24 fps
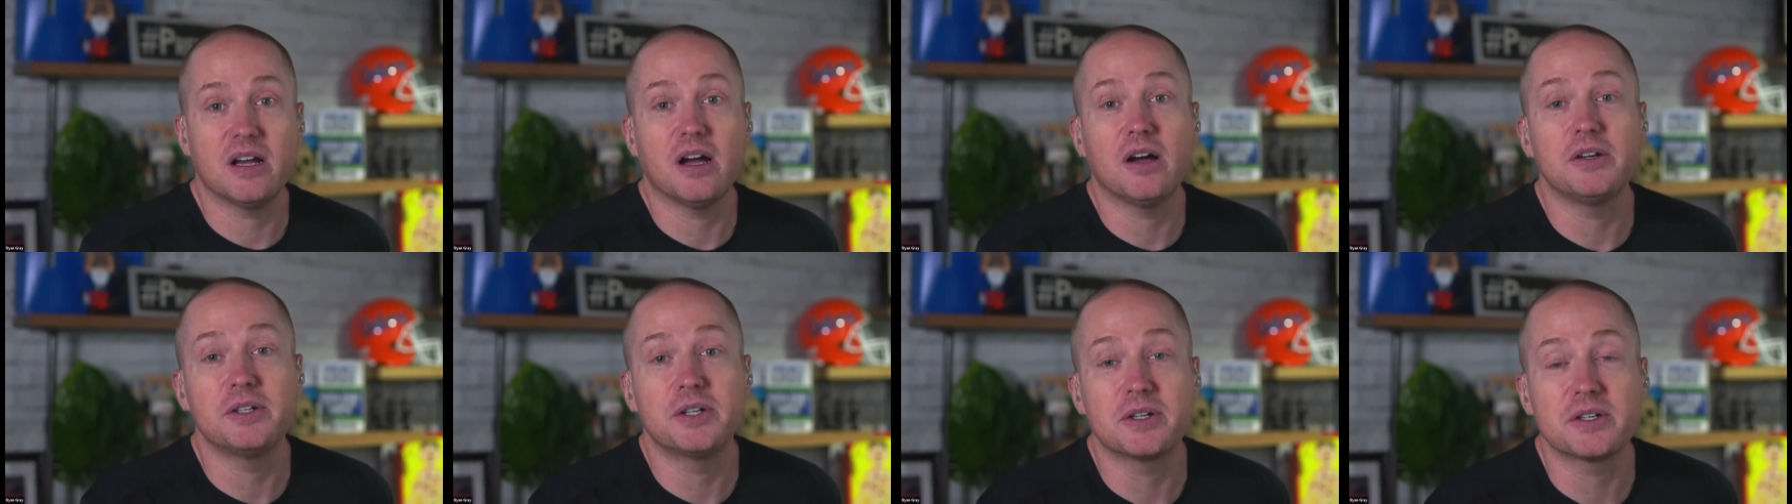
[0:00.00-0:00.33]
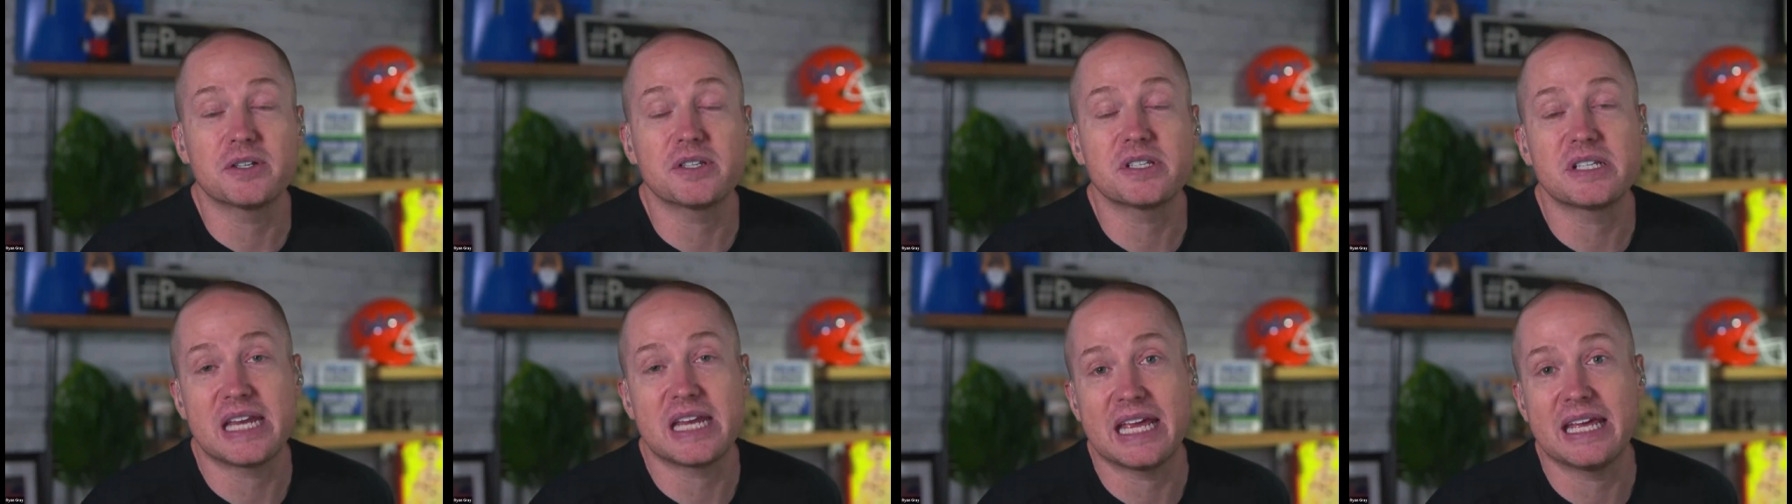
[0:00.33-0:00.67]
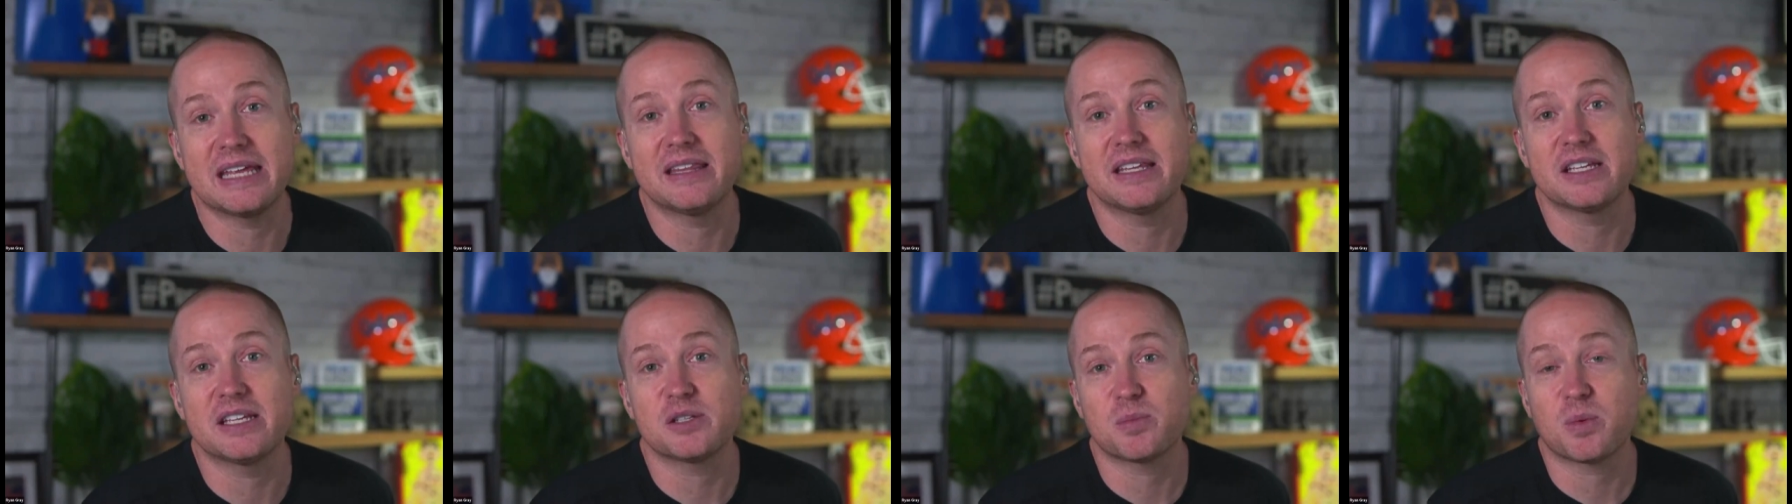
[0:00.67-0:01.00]

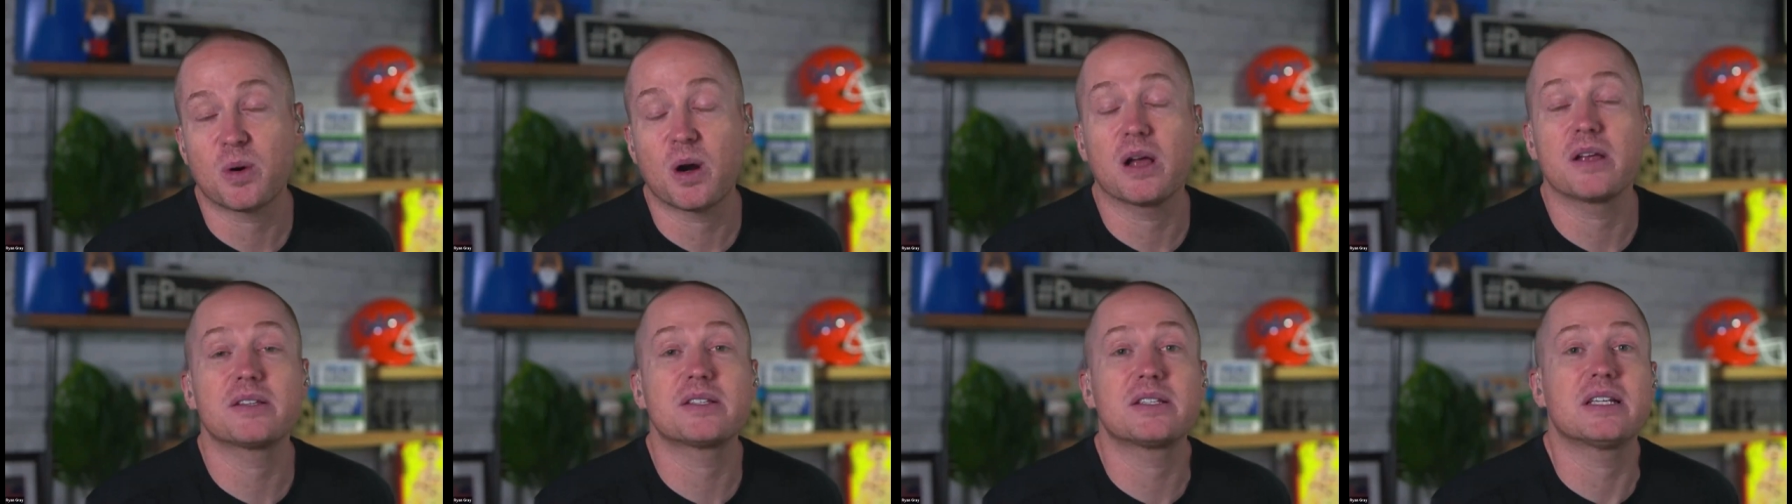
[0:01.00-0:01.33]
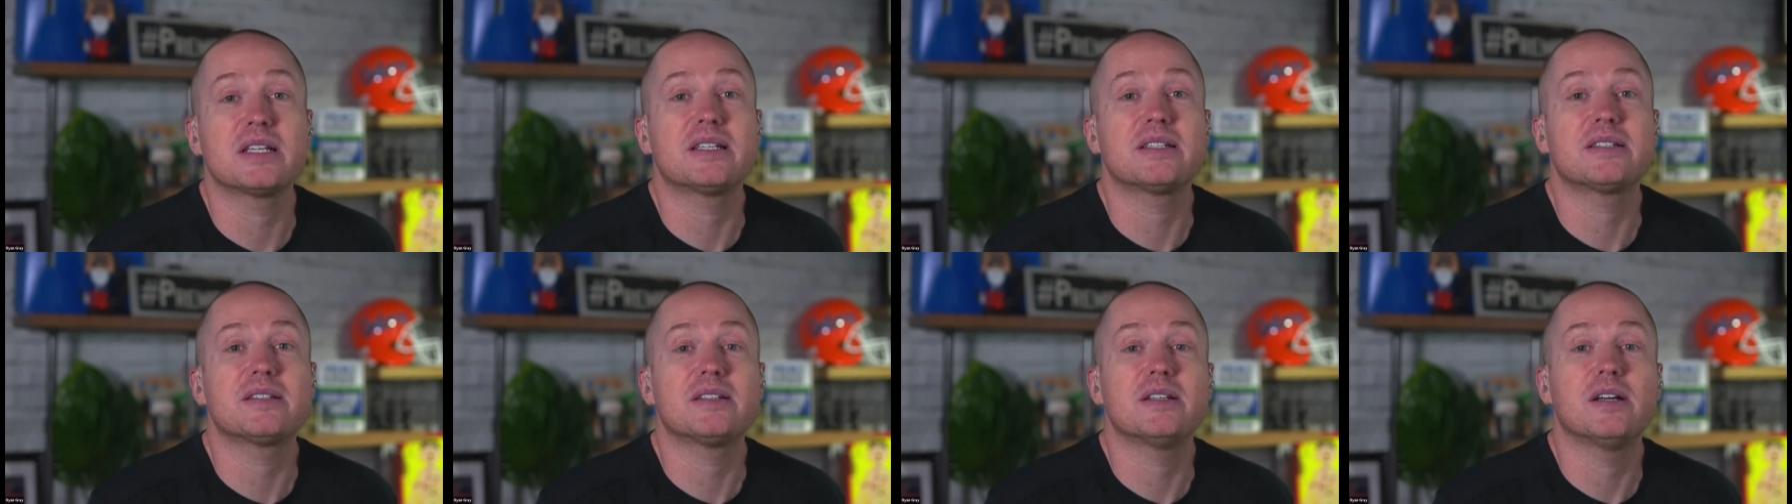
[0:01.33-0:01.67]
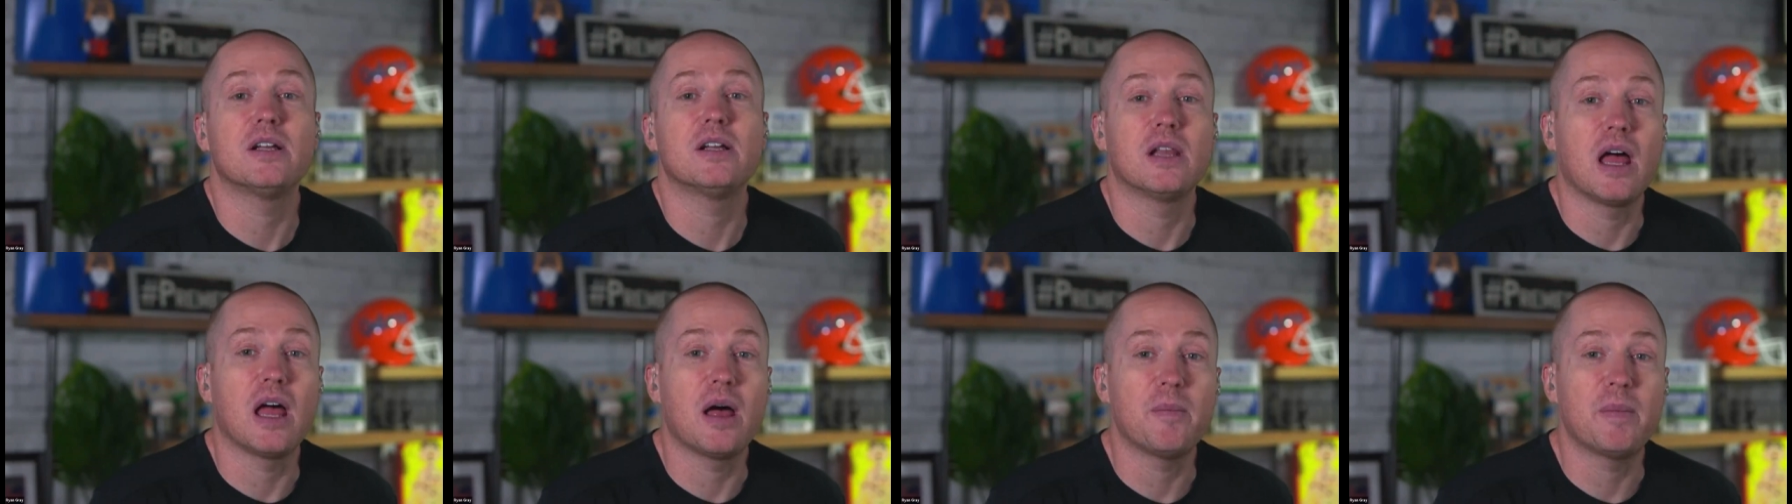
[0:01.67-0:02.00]
understand this process
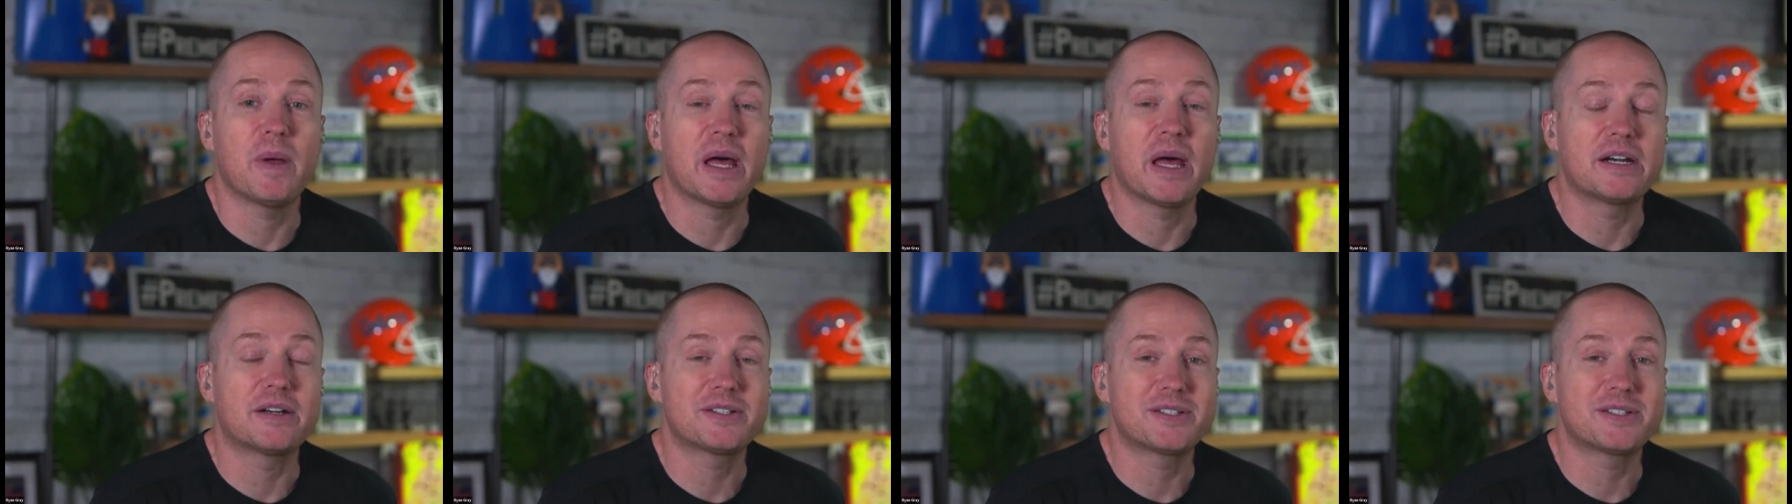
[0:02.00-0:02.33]
a lot better.